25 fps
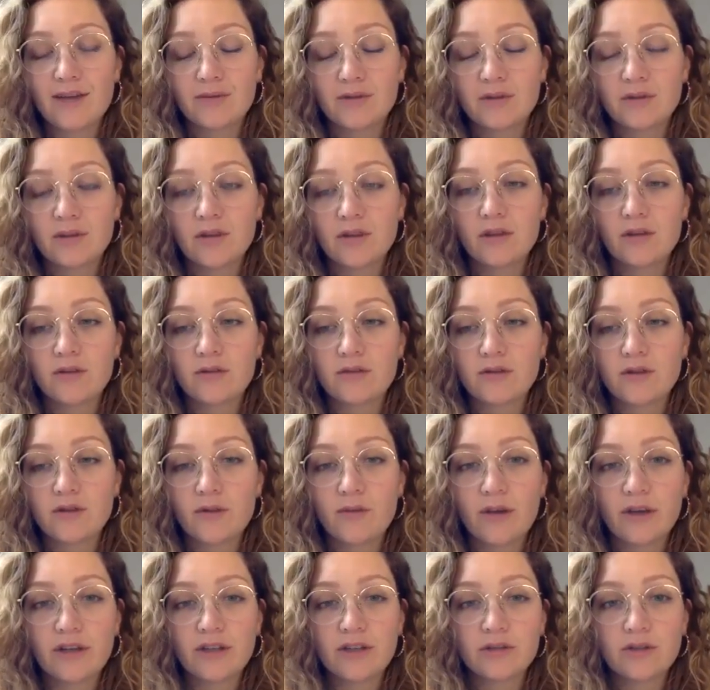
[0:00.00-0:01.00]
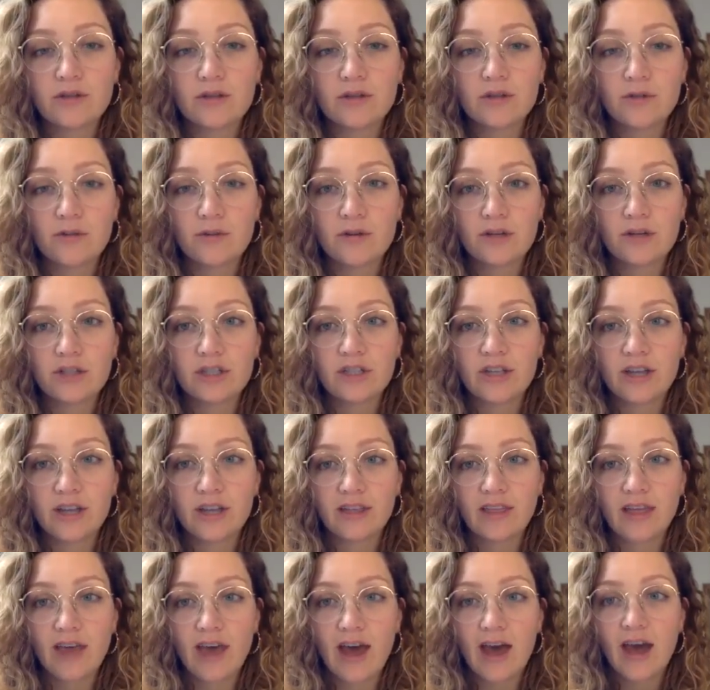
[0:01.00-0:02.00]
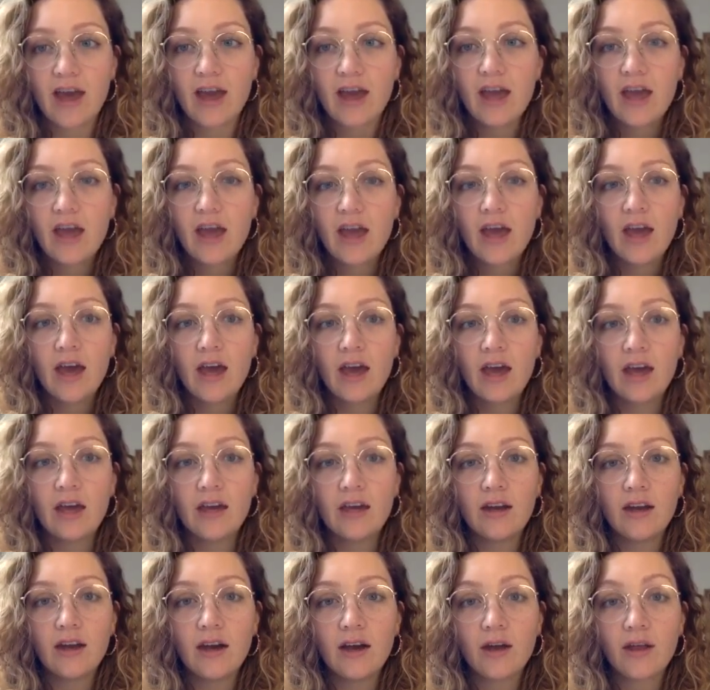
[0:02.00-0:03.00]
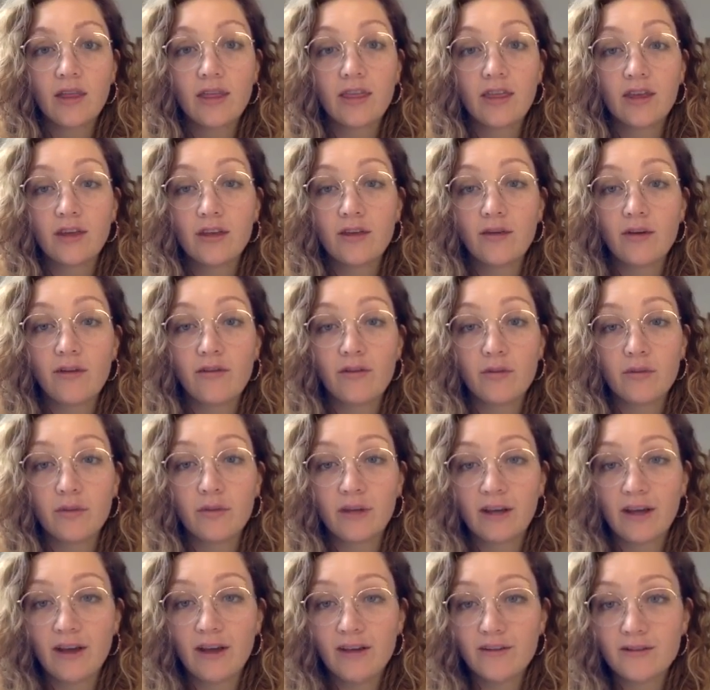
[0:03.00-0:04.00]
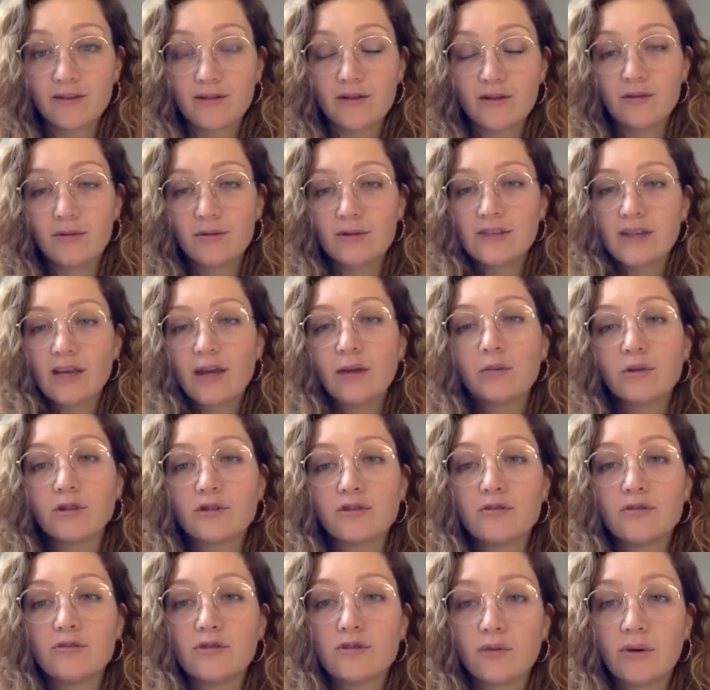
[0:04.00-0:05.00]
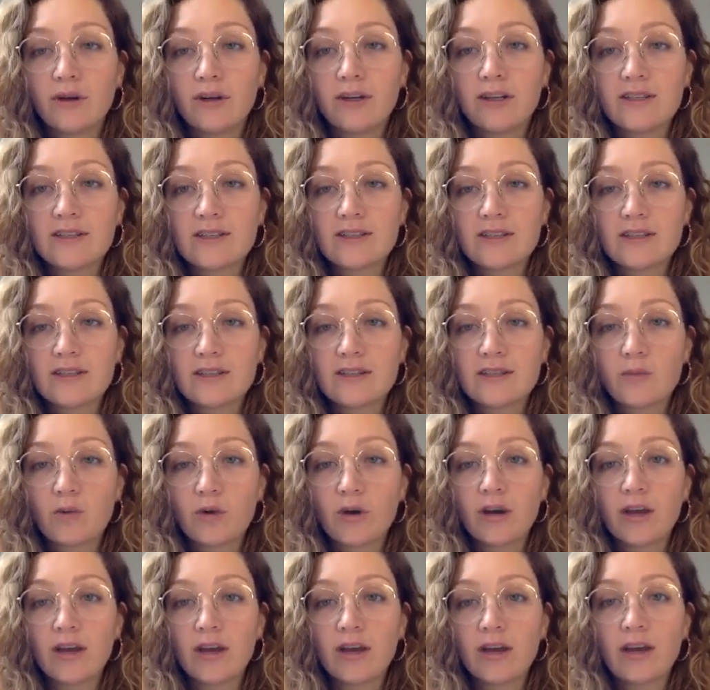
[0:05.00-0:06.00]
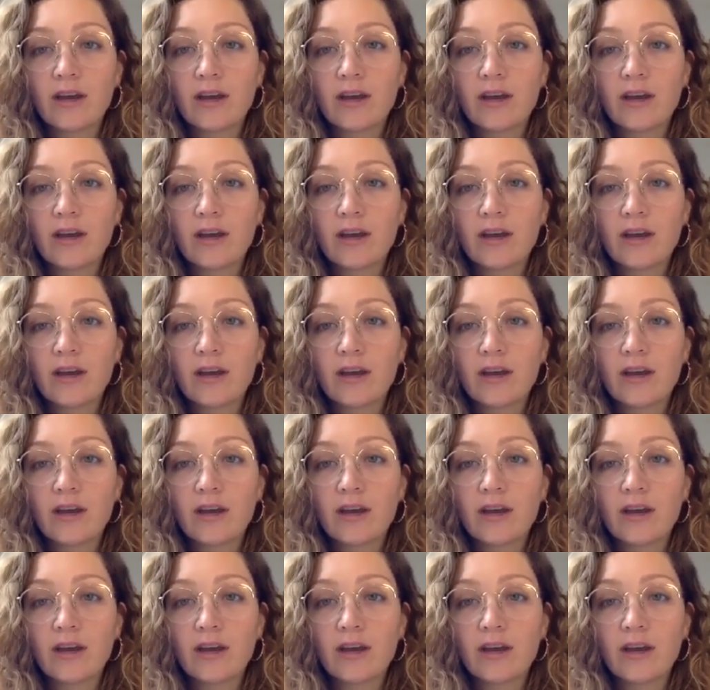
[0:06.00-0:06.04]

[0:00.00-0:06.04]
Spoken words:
So thank you so much. We do appreciate that. And thank you everybody else who was able to join us this morning.